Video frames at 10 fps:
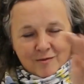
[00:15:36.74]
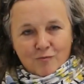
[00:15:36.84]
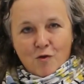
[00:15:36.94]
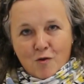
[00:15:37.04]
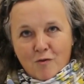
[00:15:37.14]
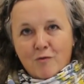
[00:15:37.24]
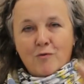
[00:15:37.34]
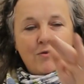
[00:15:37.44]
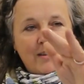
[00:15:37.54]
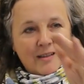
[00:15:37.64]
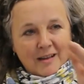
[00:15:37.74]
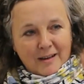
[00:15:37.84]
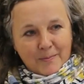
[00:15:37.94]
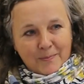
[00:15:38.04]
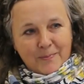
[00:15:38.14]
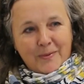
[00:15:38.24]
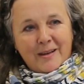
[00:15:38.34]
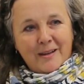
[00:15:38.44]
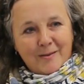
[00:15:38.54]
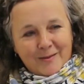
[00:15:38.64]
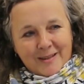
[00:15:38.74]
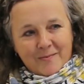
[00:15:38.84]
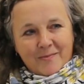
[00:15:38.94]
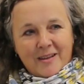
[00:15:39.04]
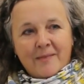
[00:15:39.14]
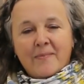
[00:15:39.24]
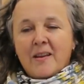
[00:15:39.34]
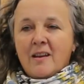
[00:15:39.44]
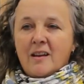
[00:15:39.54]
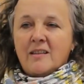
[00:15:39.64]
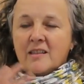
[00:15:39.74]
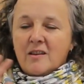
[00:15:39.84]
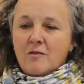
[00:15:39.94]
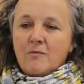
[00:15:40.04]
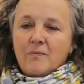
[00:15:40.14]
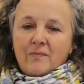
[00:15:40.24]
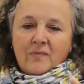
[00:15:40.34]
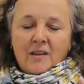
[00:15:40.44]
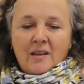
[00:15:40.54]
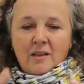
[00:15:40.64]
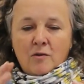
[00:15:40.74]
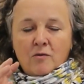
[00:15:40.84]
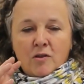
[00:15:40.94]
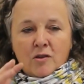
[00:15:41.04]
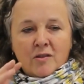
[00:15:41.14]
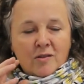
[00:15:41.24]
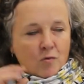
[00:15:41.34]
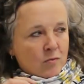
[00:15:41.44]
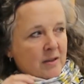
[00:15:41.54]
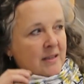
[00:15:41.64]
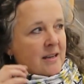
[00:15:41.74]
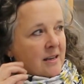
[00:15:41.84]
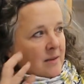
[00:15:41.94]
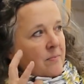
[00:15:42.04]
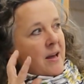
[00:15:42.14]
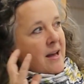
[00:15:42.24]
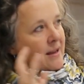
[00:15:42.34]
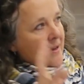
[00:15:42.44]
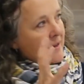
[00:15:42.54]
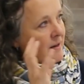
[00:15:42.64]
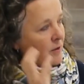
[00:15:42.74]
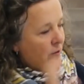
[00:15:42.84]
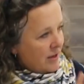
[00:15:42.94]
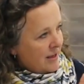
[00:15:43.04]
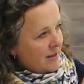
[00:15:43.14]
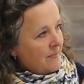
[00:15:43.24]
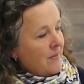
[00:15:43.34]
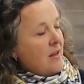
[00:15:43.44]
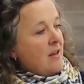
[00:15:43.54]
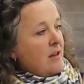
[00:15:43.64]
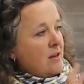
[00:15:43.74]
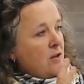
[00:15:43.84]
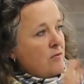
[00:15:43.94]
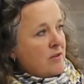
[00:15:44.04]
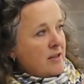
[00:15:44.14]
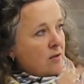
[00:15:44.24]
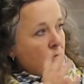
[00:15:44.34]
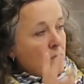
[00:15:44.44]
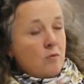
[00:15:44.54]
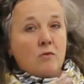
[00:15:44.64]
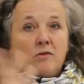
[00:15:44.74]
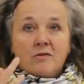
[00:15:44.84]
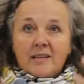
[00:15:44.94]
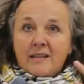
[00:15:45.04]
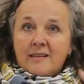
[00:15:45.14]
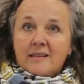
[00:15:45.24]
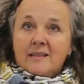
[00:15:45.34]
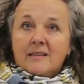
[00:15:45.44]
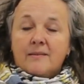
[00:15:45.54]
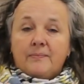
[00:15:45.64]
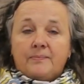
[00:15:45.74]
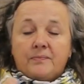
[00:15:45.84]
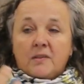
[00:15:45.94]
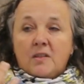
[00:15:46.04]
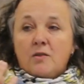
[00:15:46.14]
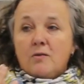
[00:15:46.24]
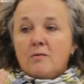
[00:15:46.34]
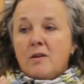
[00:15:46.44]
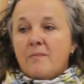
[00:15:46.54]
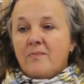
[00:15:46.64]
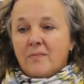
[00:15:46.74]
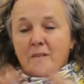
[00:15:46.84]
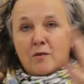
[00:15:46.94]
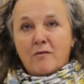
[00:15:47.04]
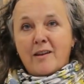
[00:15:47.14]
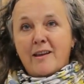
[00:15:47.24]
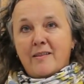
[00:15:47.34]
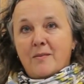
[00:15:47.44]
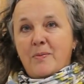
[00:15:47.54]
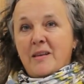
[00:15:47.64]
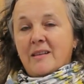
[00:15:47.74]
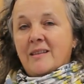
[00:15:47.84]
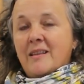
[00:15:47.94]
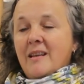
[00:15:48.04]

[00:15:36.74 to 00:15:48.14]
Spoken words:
wrong, or there's a lump in it or something. And so you're always standing back, looking, using all your senses to create the piece.